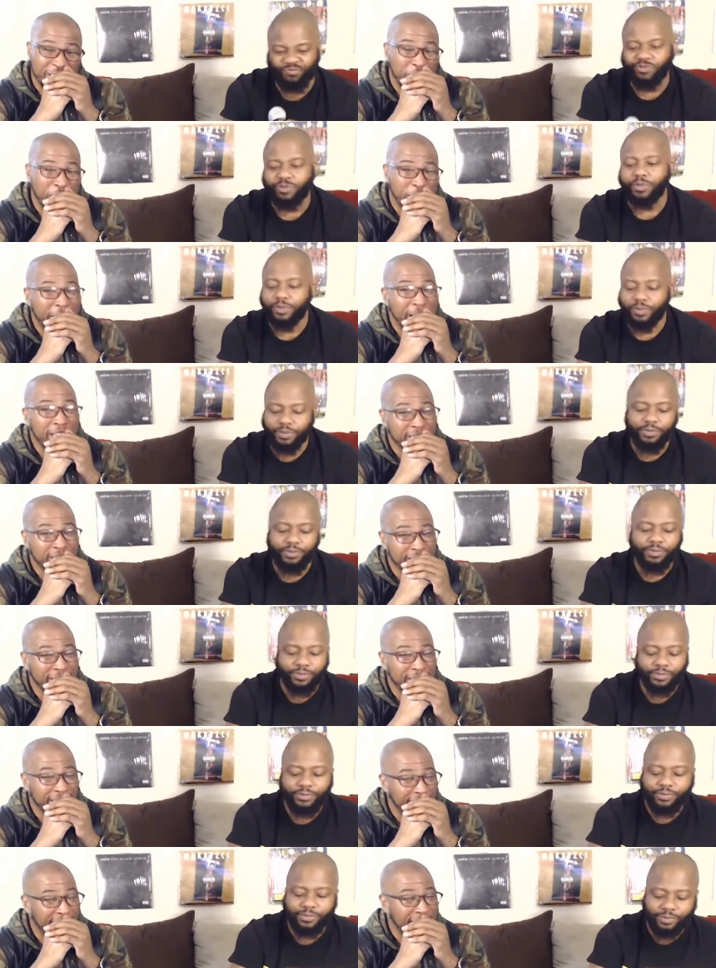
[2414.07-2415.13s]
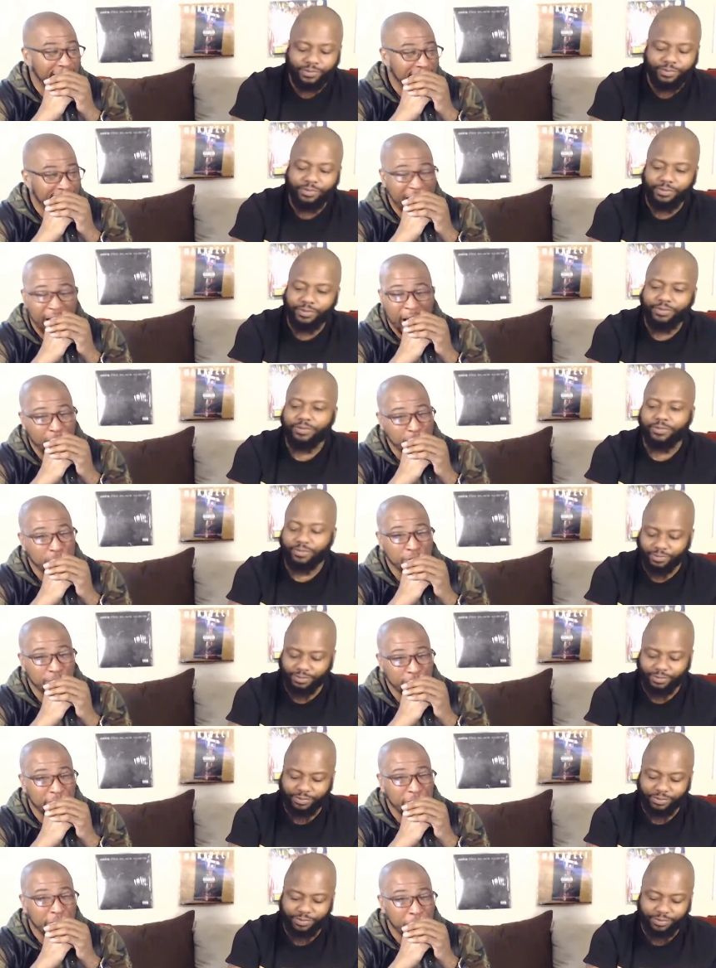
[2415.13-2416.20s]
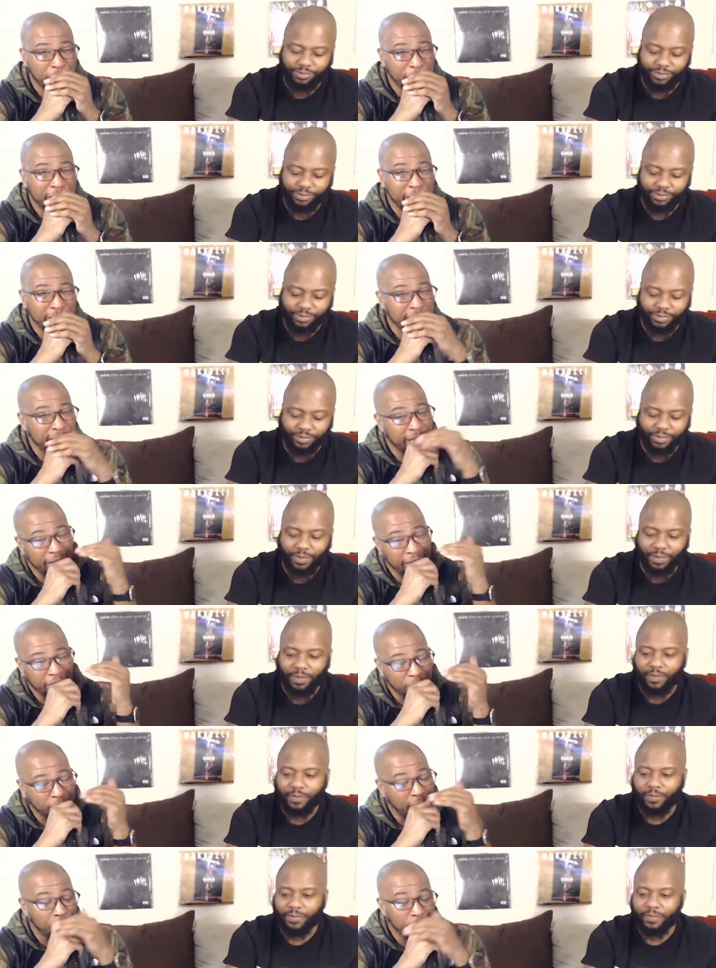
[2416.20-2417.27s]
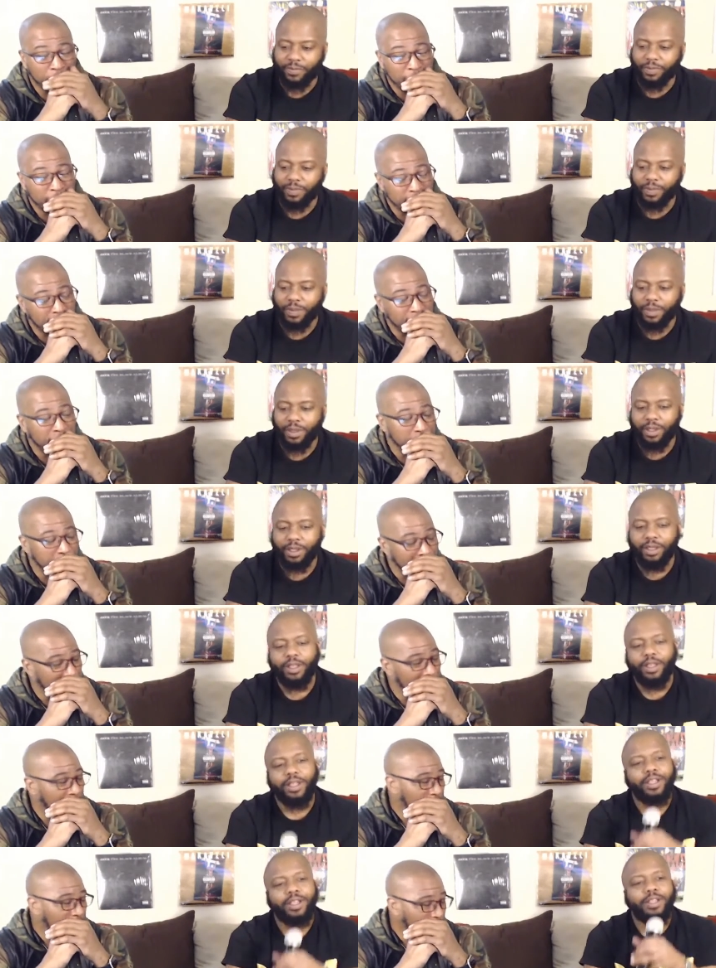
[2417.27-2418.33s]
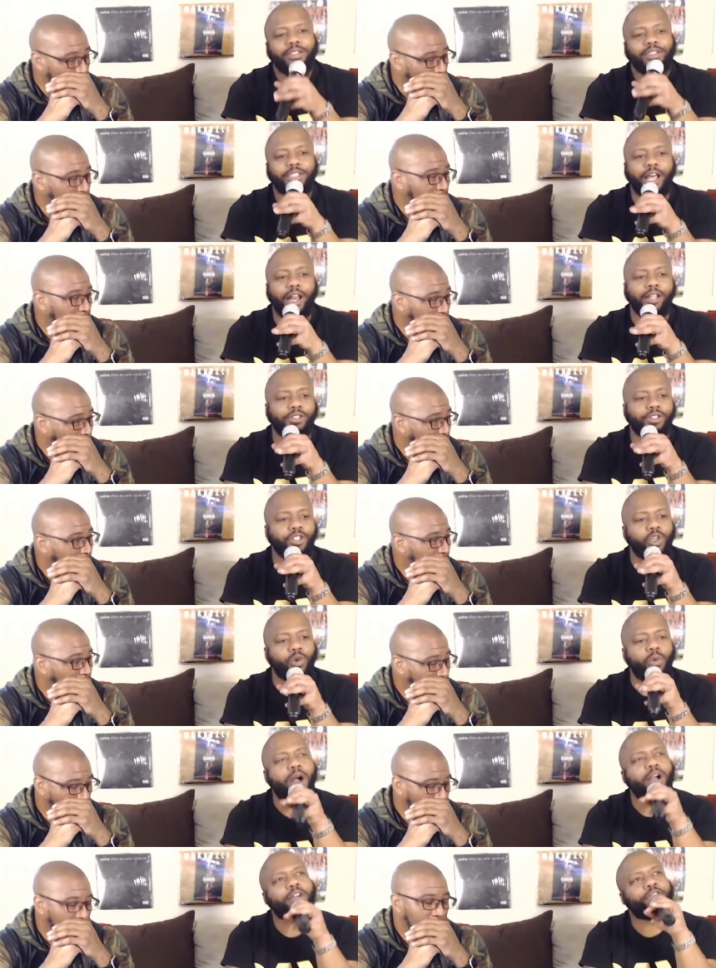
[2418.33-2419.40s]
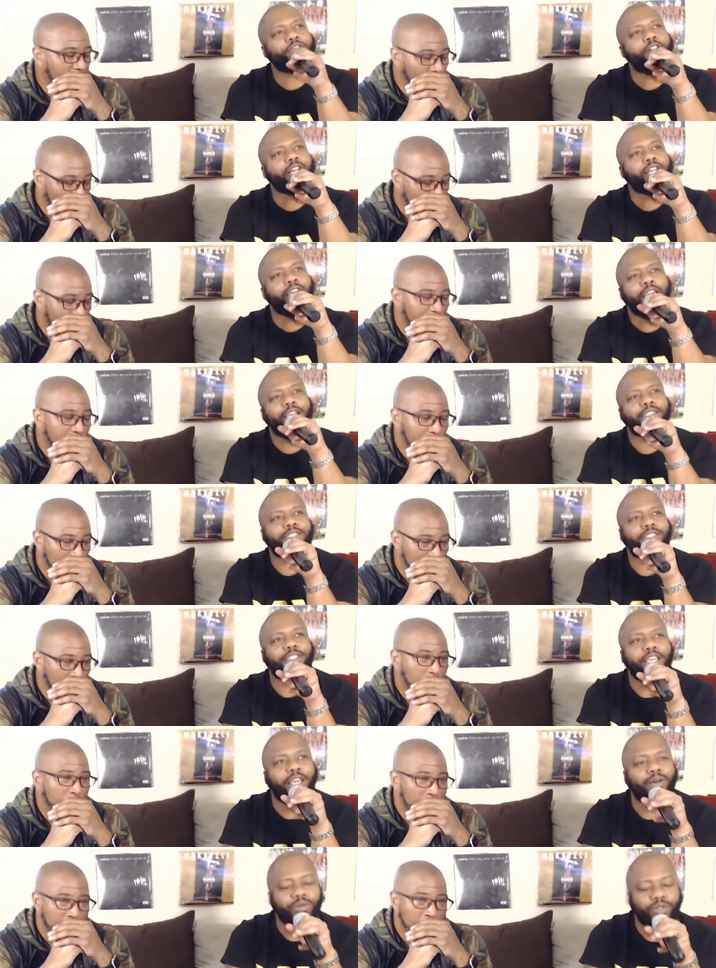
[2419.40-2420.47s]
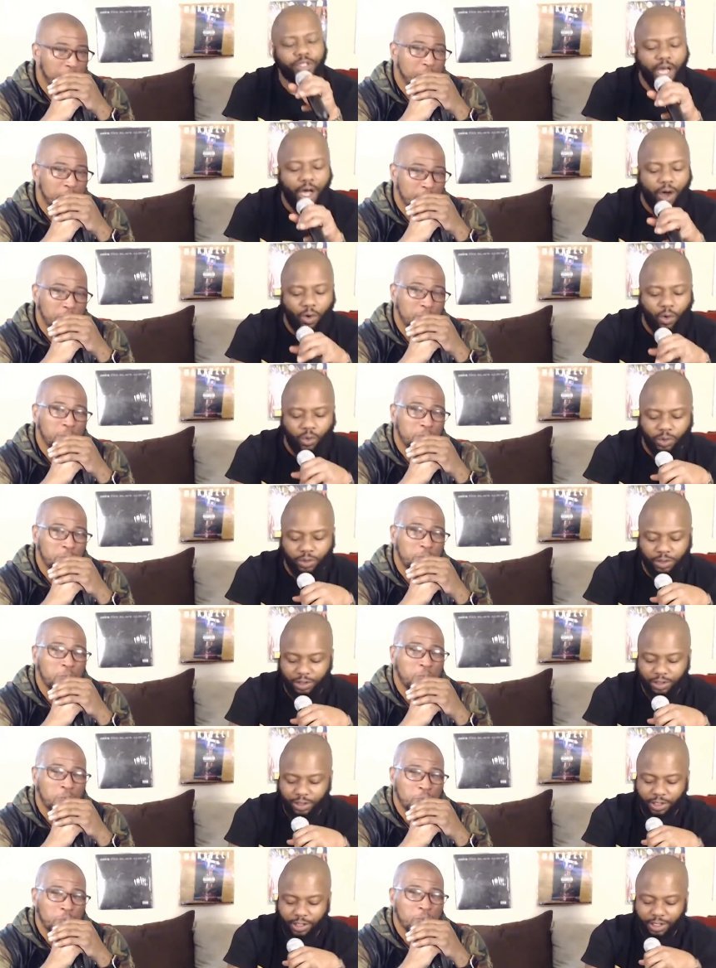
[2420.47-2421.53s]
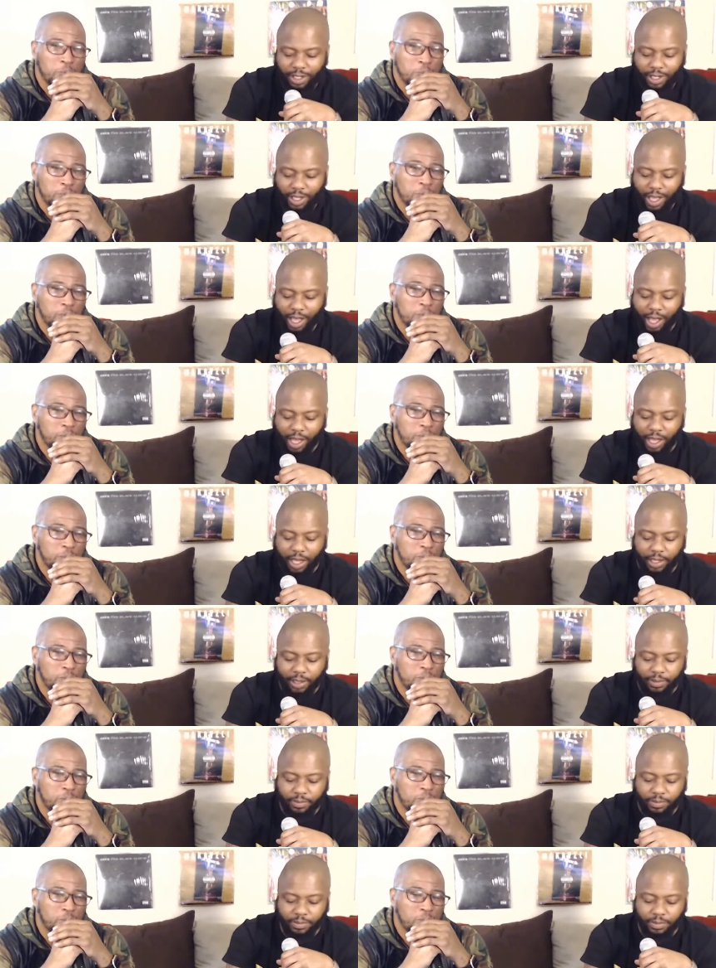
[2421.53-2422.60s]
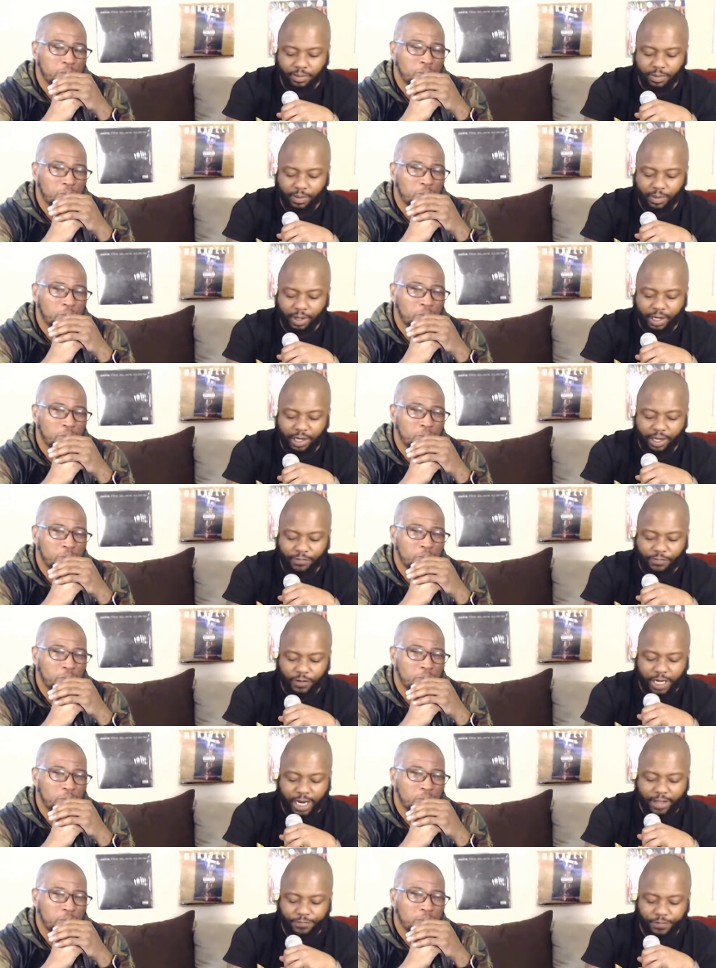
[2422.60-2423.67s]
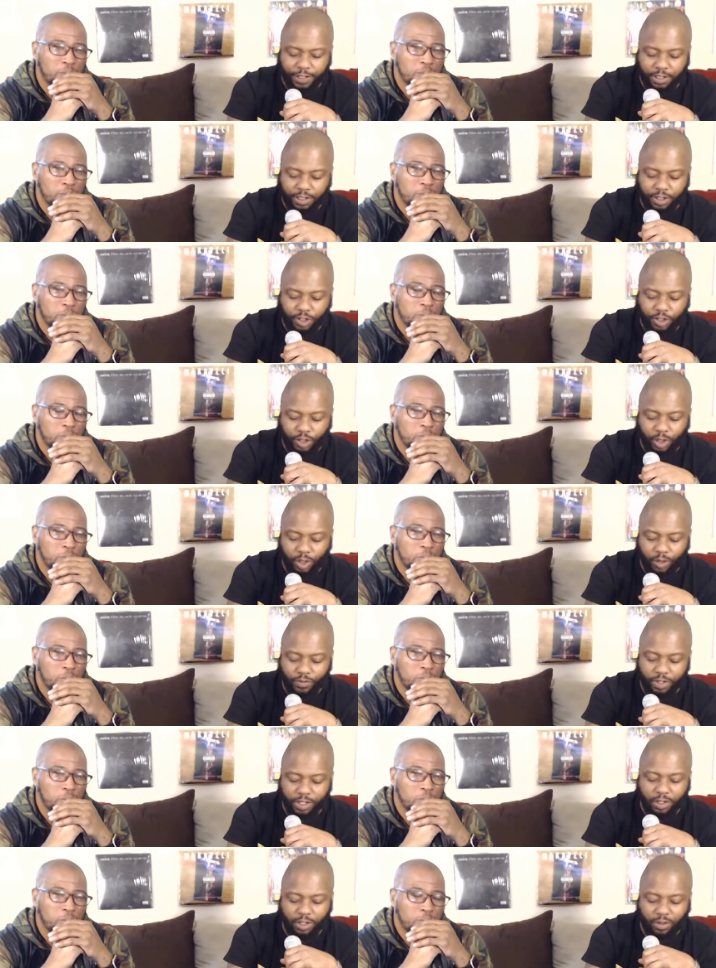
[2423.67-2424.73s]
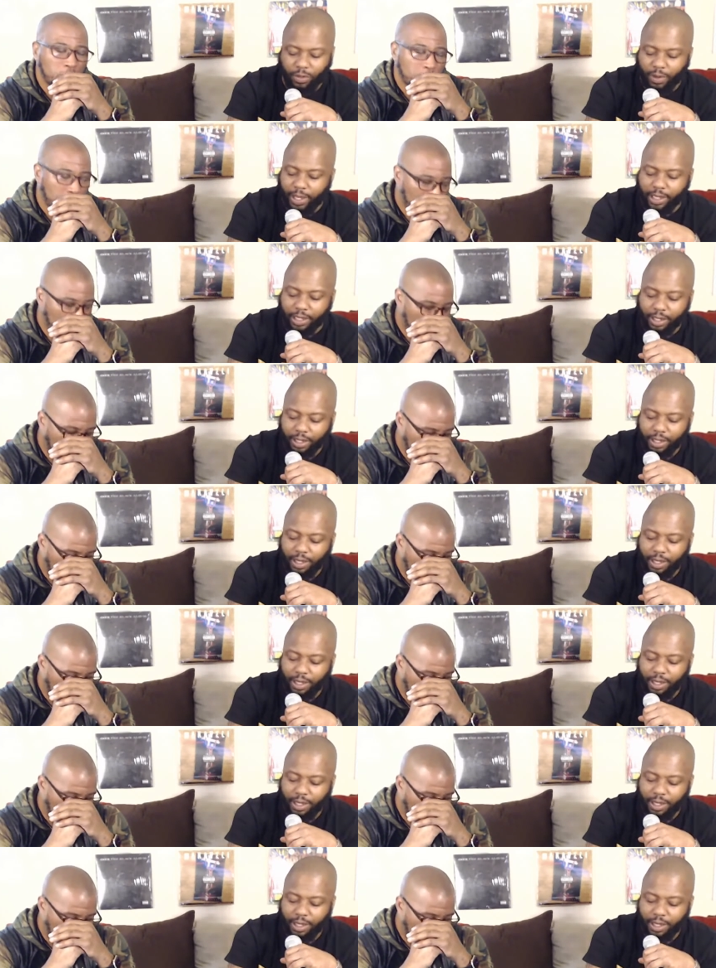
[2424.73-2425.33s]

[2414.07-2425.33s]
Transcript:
Speaker 1: amazing. Uh, absolutely amazing, an incredible achievement. Shout out to you, Waka Flocka,
Speaker 2: ATL Zone. Um, for Netflix and chill, really quick.